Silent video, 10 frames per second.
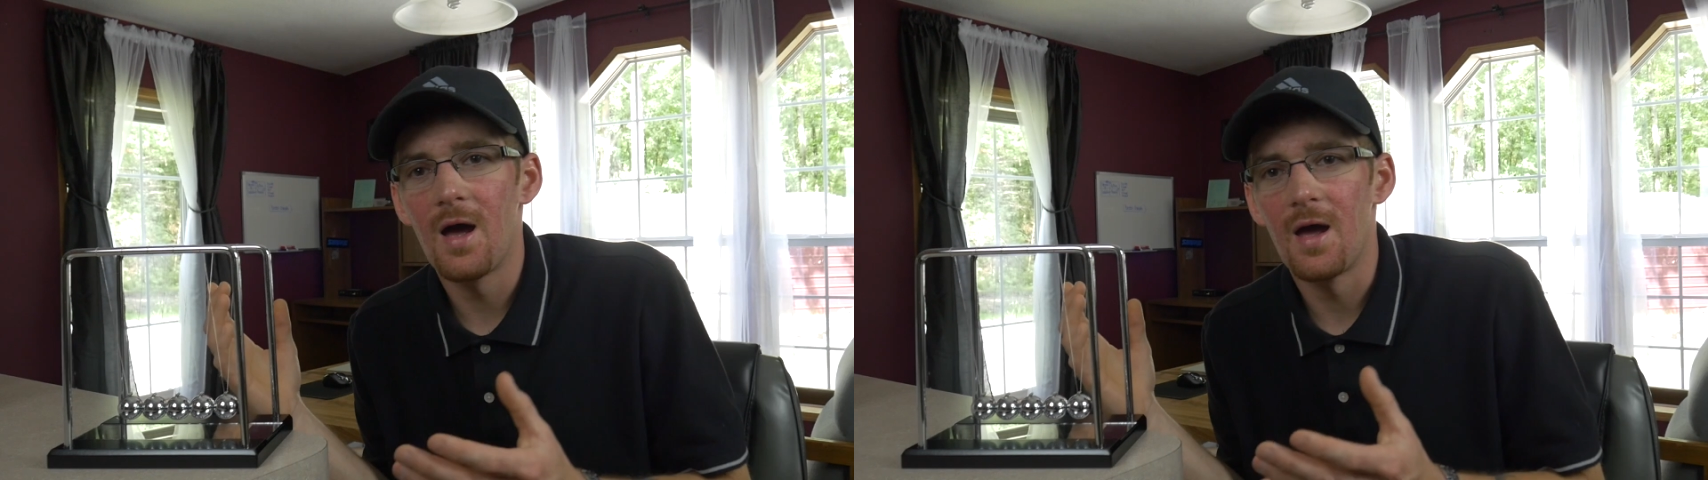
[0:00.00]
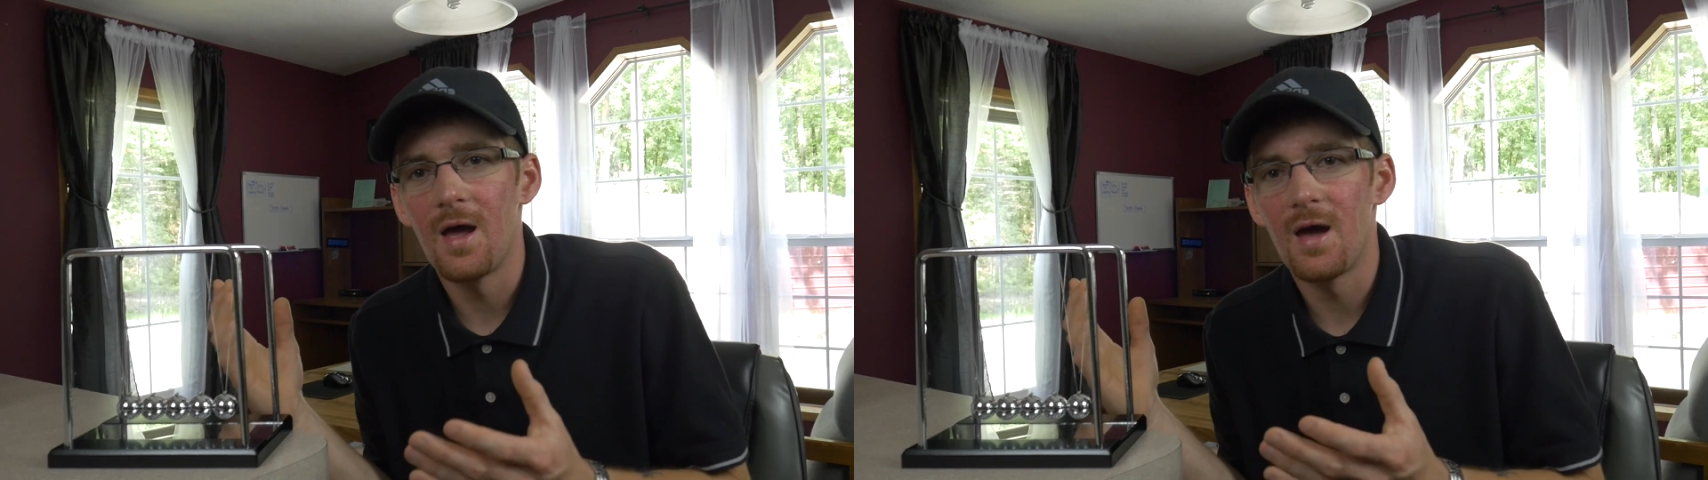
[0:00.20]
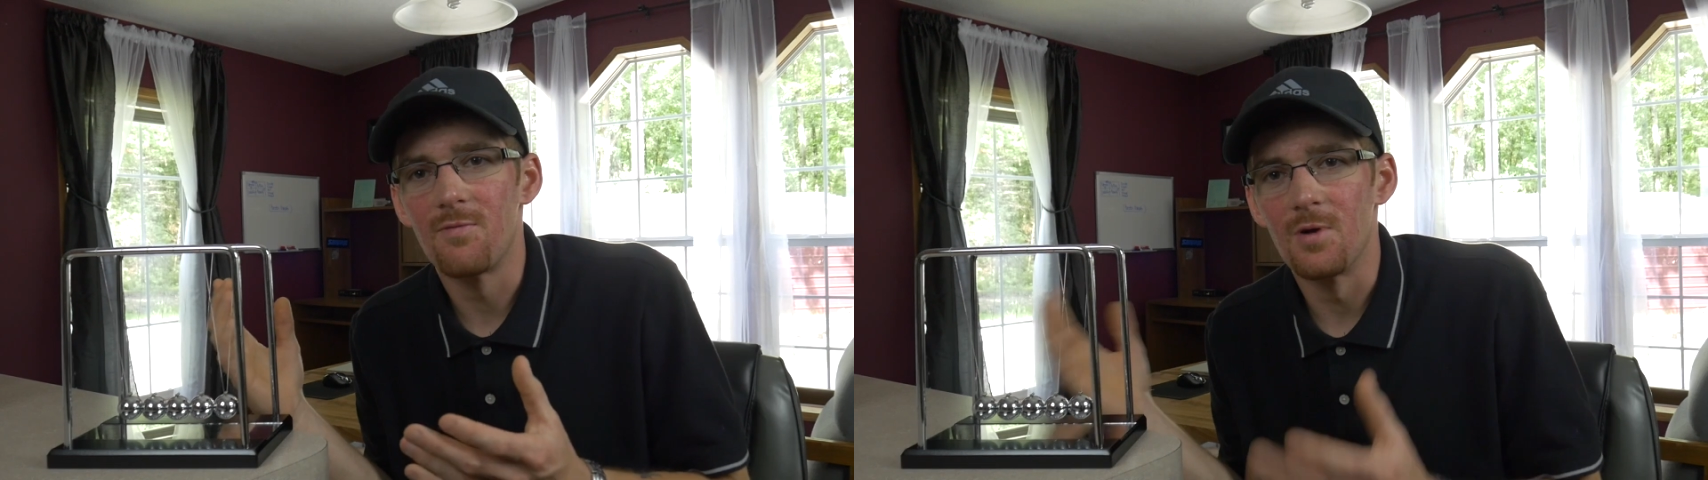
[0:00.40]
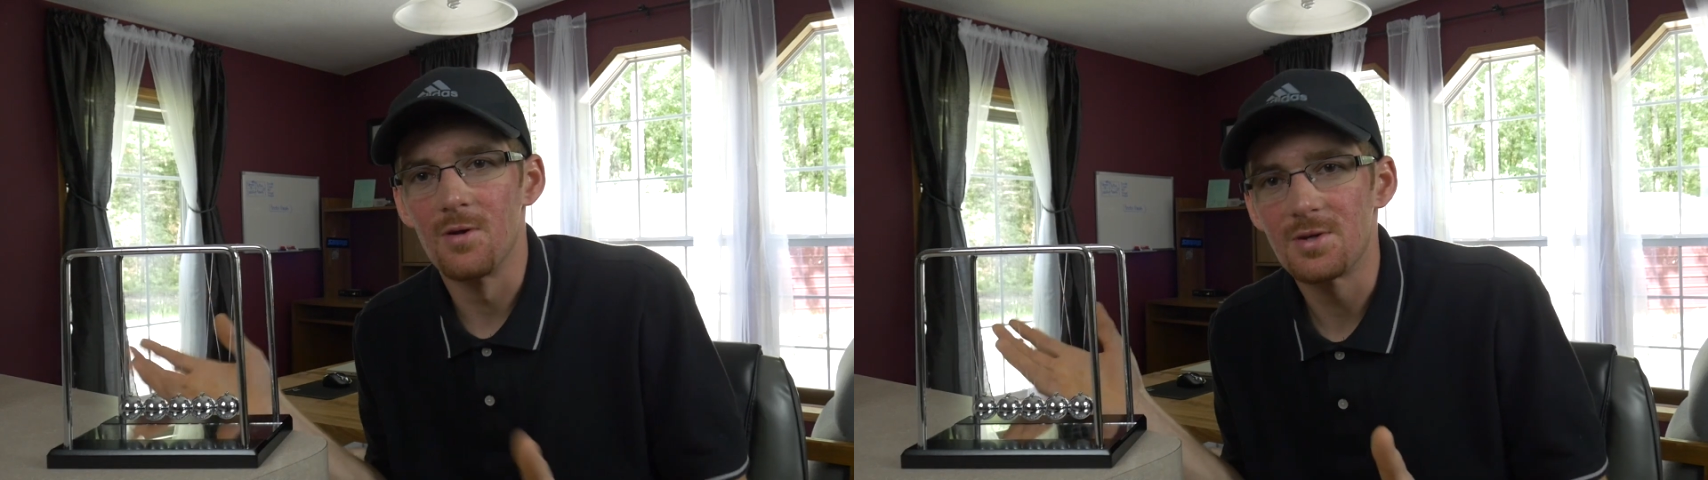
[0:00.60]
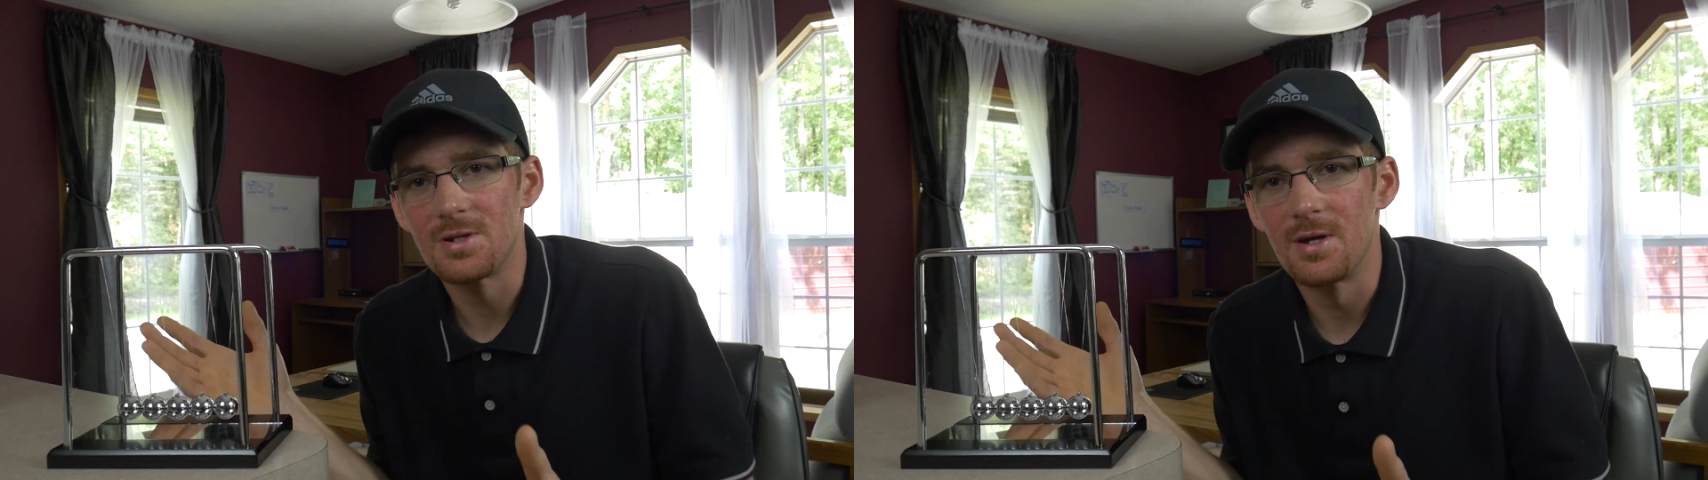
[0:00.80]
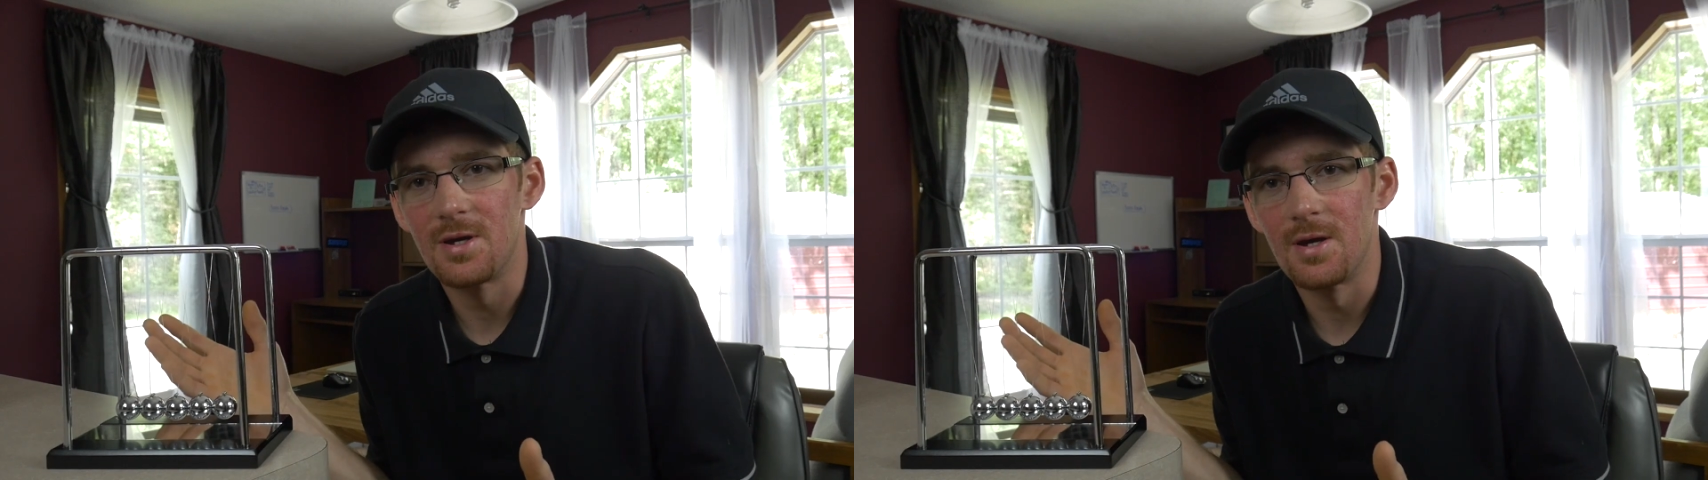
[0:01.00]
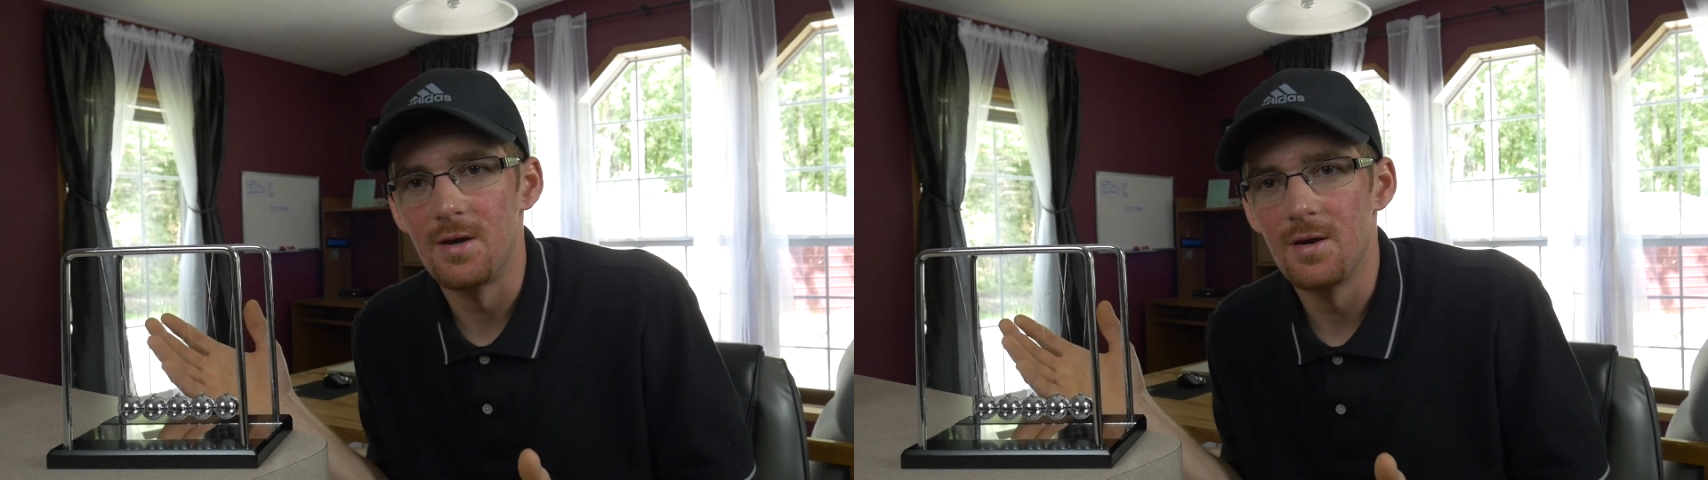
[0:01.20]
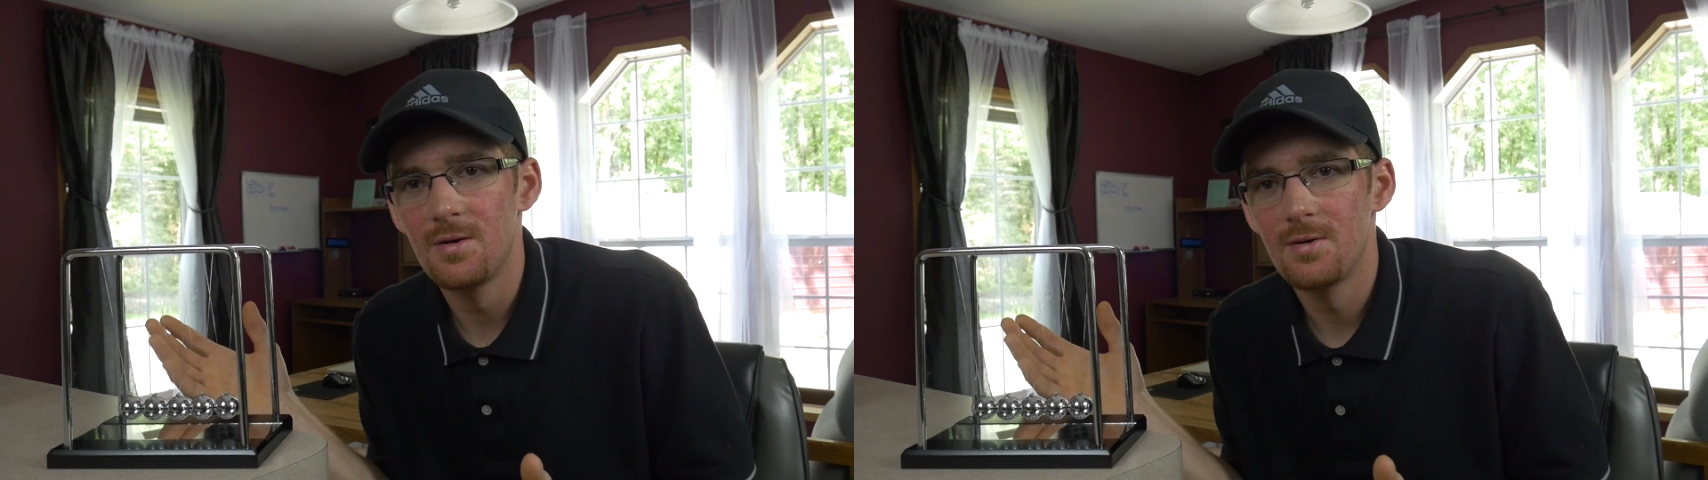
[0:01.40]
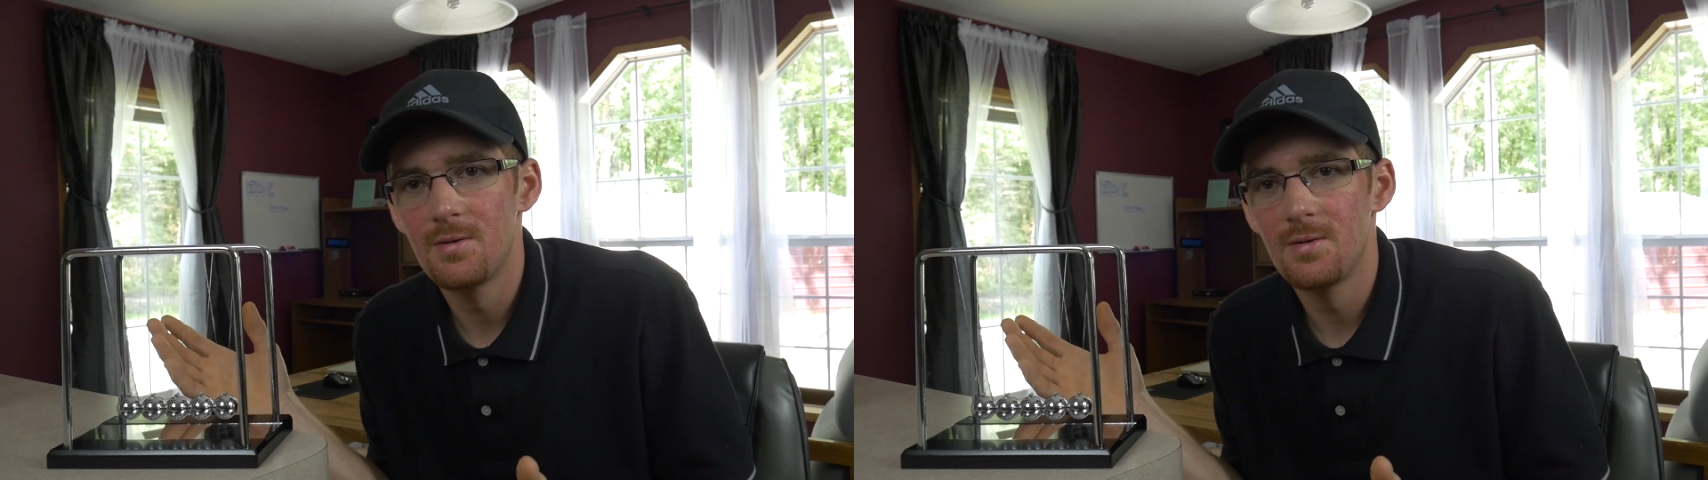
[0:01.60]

I have what looks like a